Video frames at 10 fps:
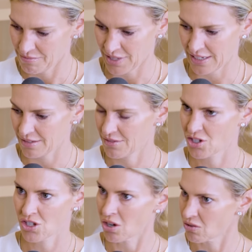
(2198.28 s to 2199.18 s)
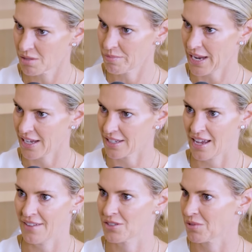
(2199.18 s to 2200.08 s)
like soaked pant. I
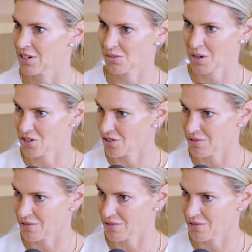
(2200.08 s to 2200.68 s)
have to wear a sweatshirt